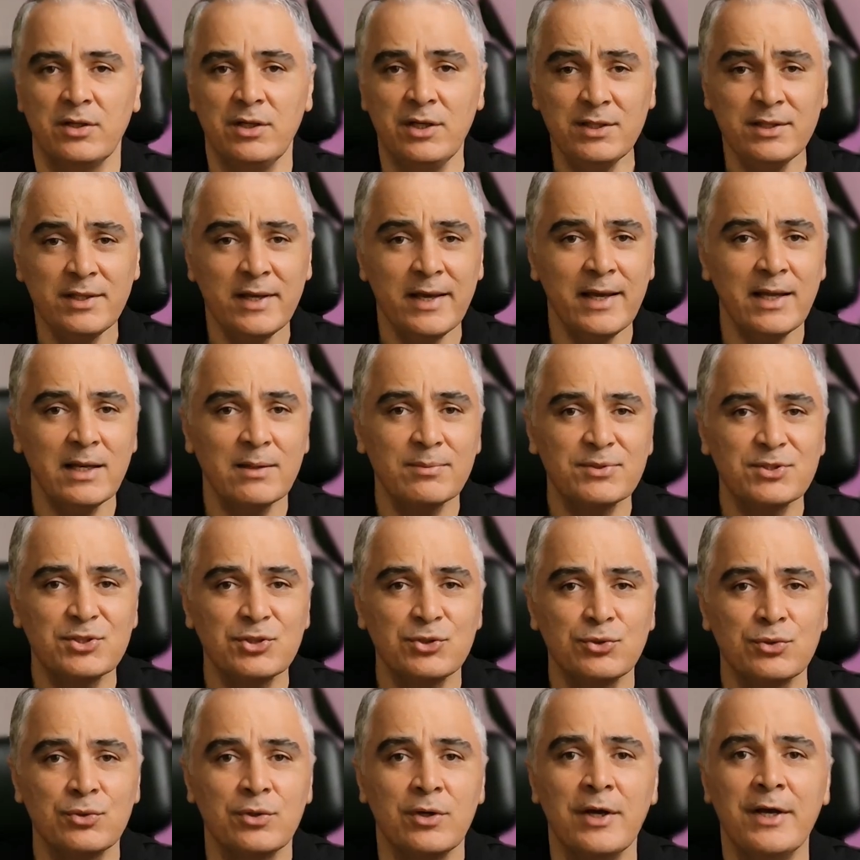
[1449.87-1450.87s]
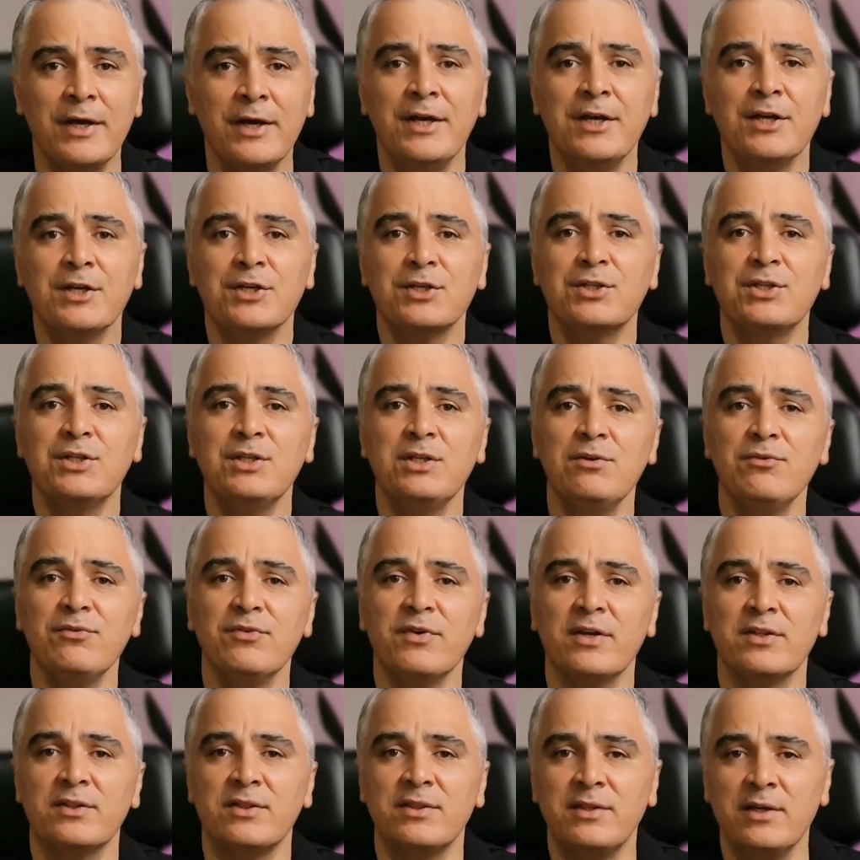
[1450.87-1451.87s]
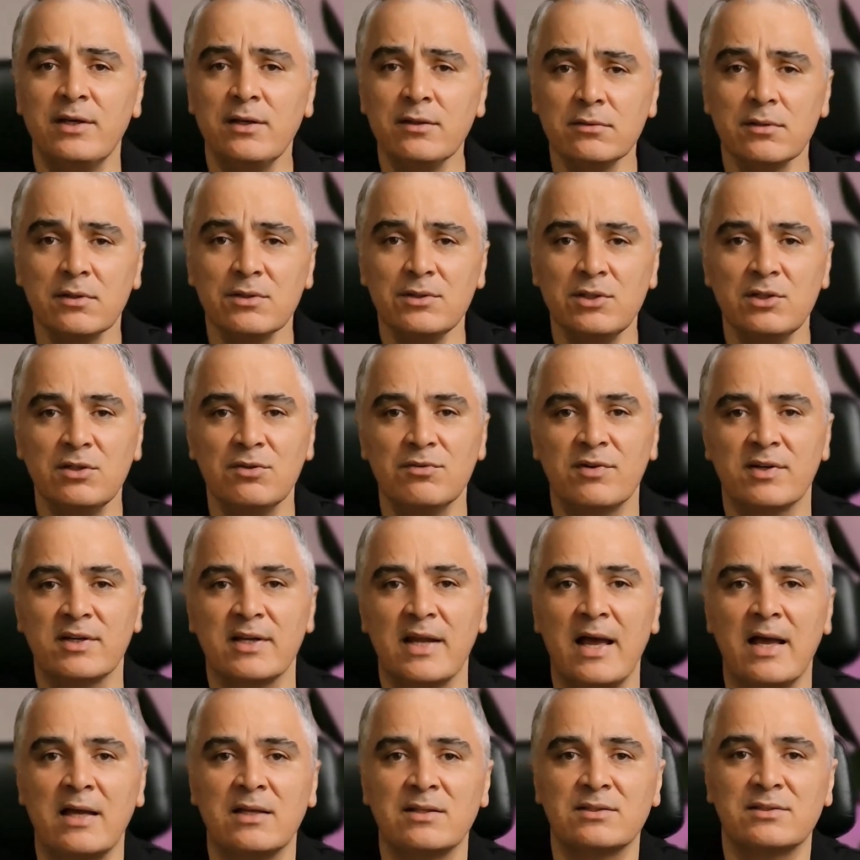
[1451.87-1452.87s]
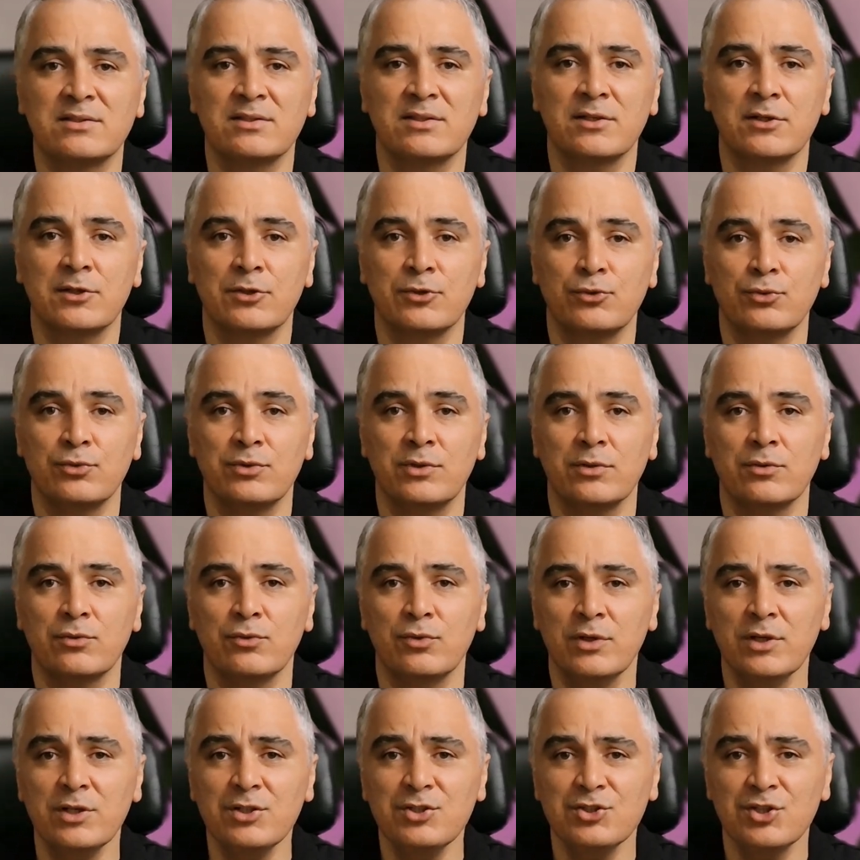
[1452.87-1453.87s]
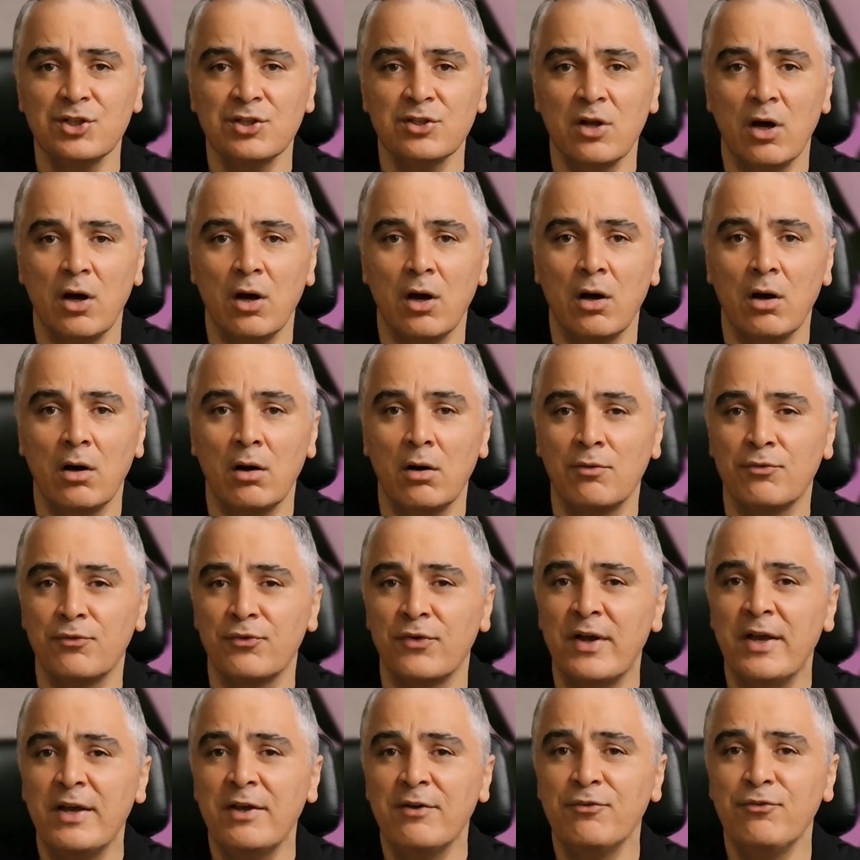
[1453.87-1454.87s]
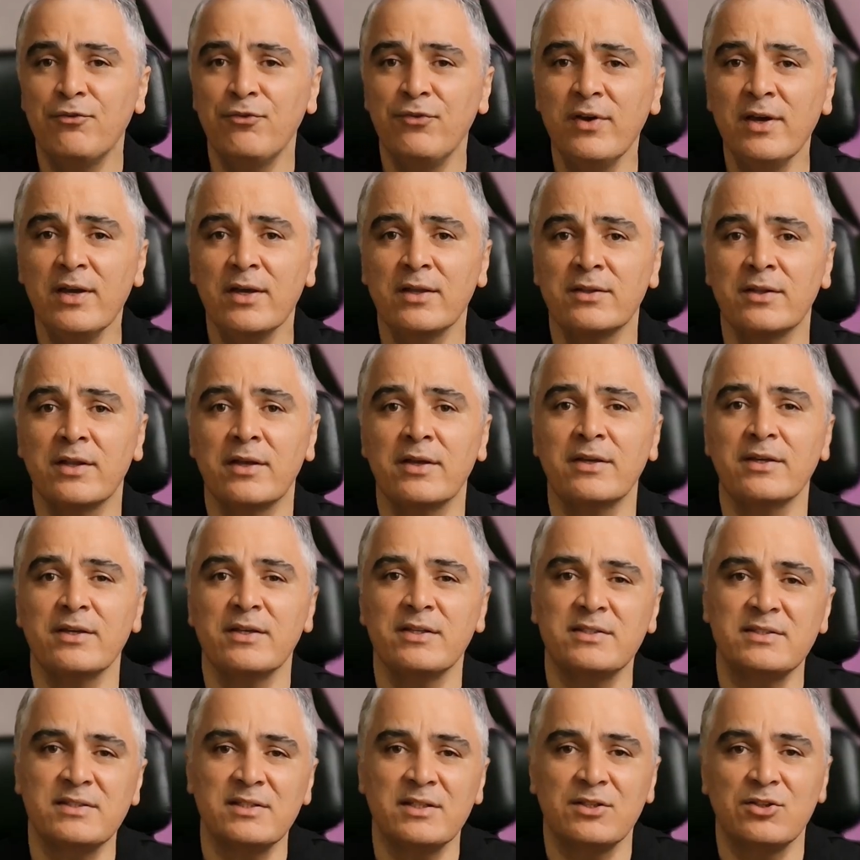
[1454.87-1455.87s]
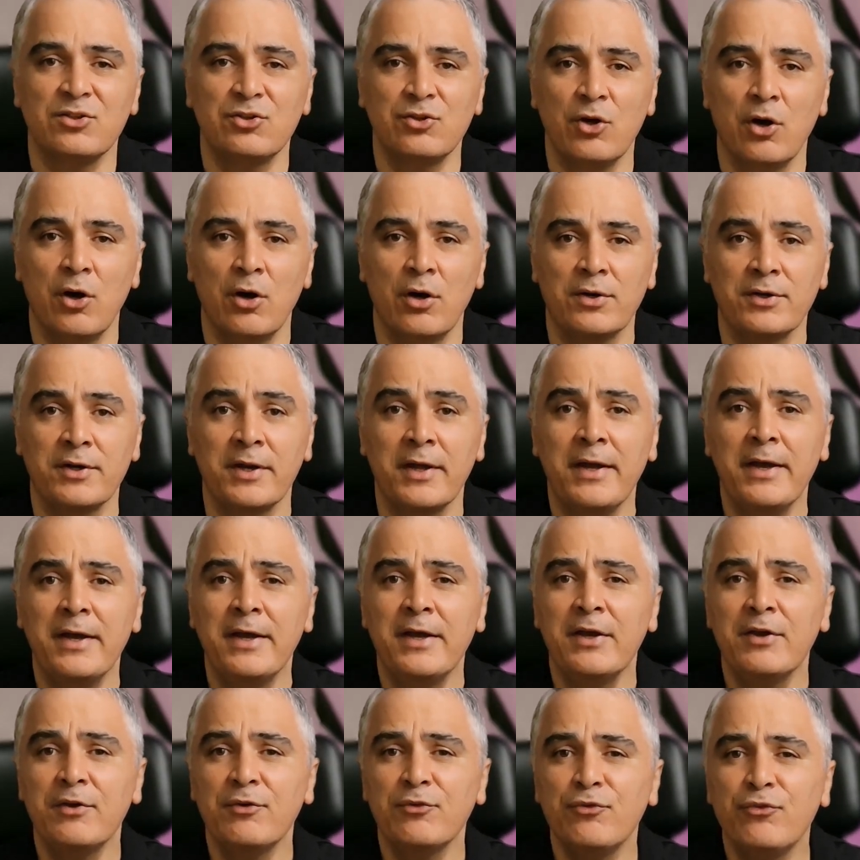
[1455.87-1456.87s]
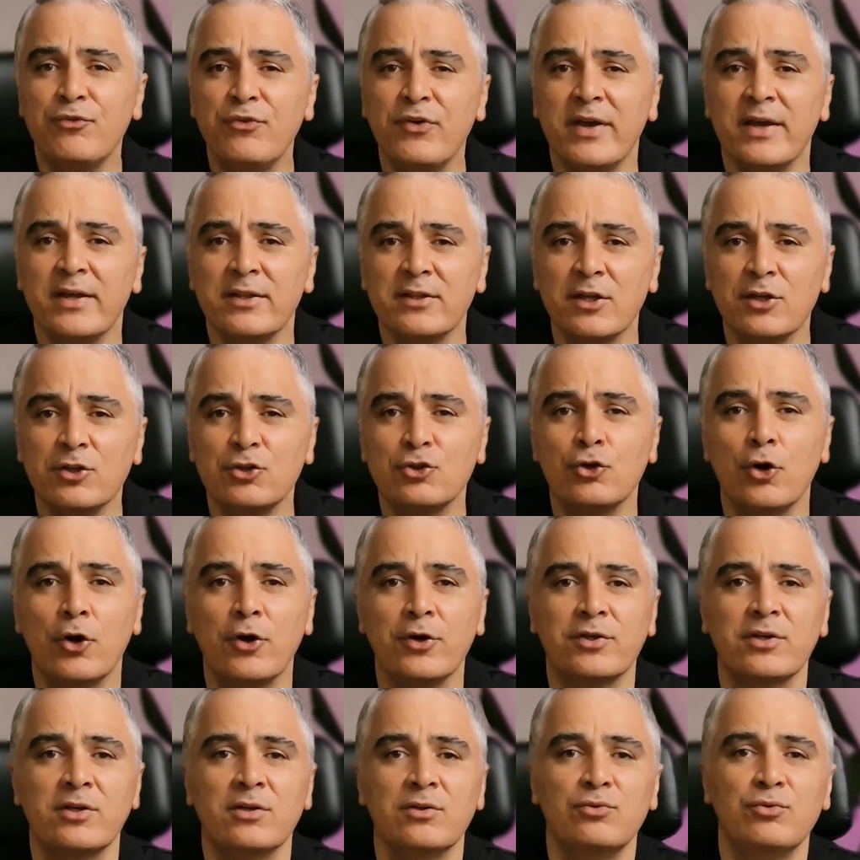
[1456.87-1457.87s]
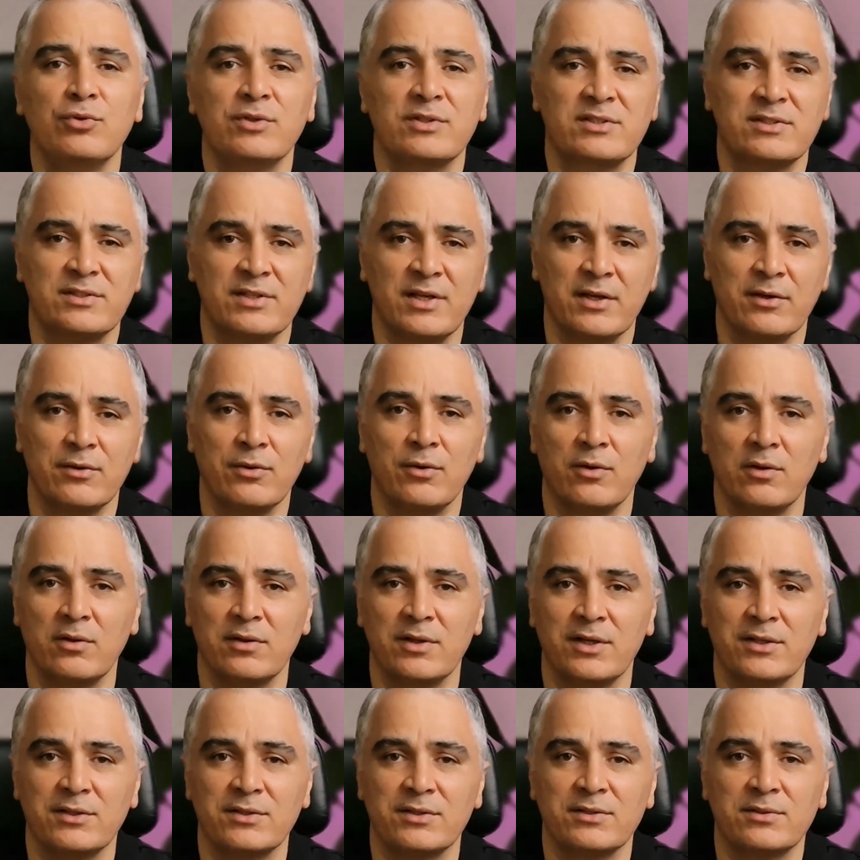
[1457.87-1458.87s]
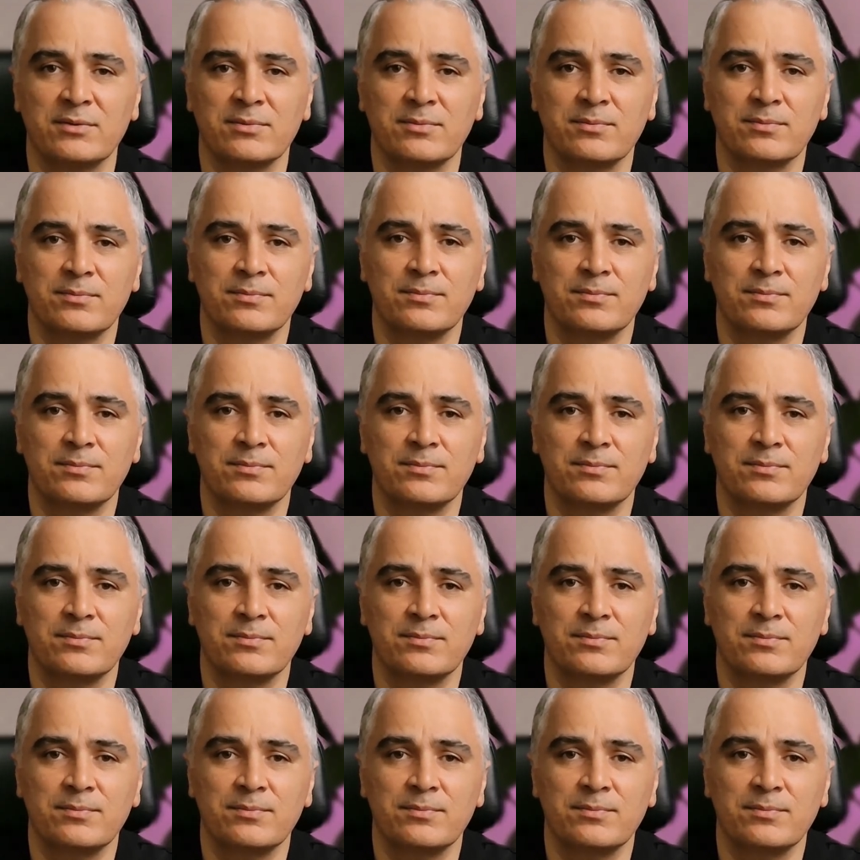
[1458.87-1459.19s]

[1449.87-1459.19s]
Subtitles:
It helps you give a data-driven answer to the question of when is it done when talking to stakeholders.